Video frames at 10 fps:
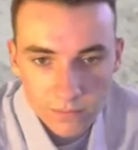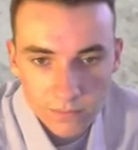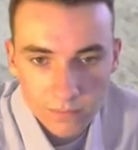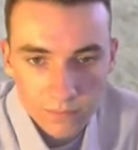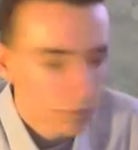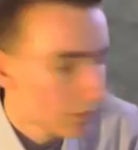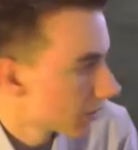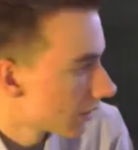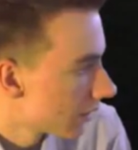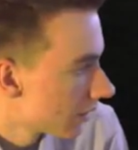I'm
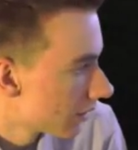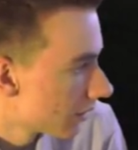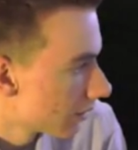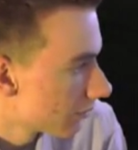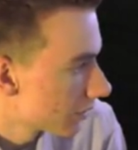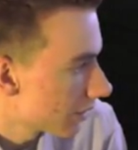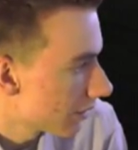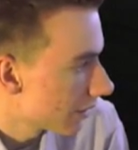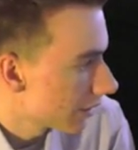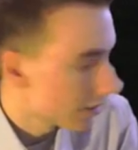trying to
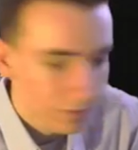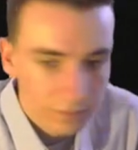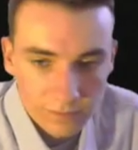think here.